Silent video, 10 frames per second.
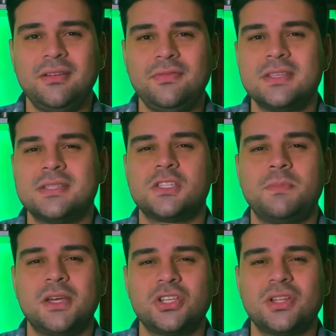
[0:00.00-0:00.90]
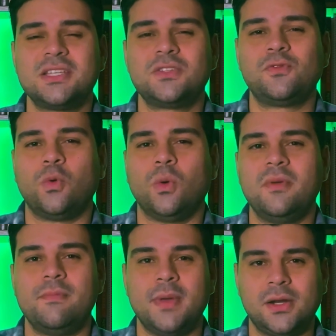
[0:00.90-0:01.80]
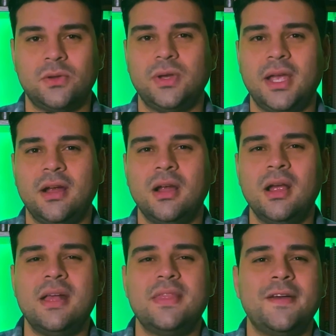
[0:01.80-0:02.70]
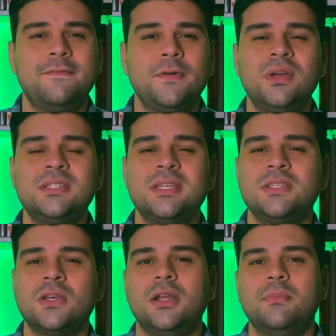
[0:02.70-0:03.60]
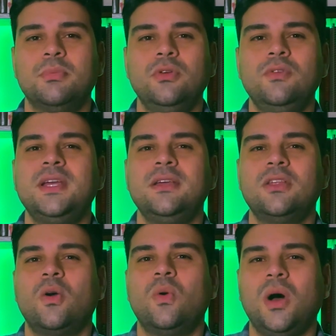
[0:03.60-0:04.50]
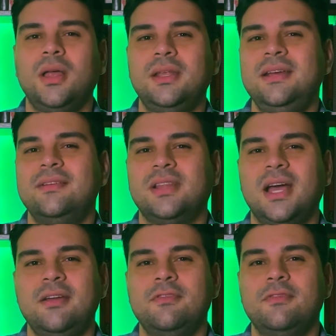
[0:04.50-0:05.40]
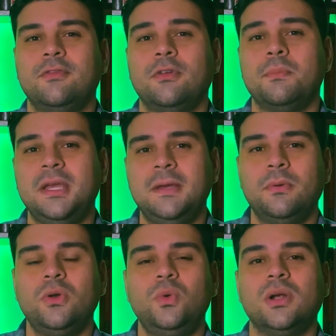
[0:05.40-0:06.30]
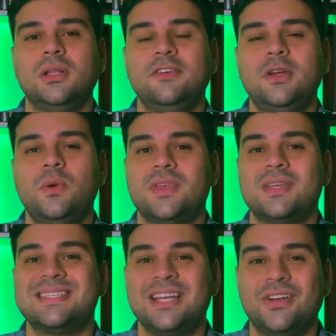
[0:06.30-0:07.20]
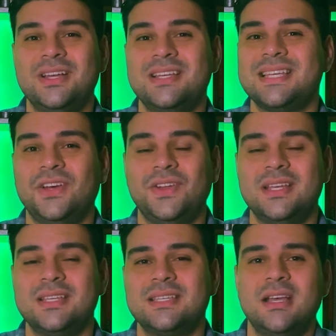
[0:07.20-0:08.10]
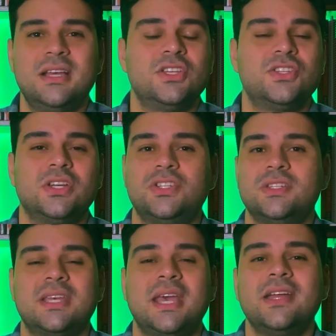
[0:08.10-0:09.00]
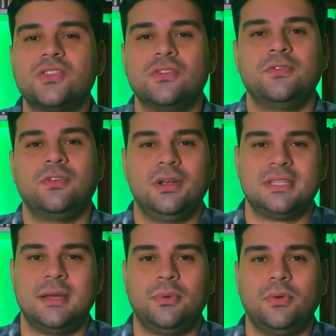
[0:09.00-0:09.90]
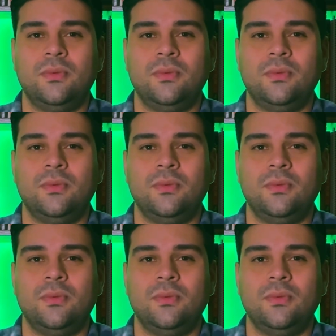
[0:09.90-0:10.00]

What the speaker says: is a specialized form of medical care that focuses on improving the quality of life for people who are living with a serious illness, such as cancer, for example.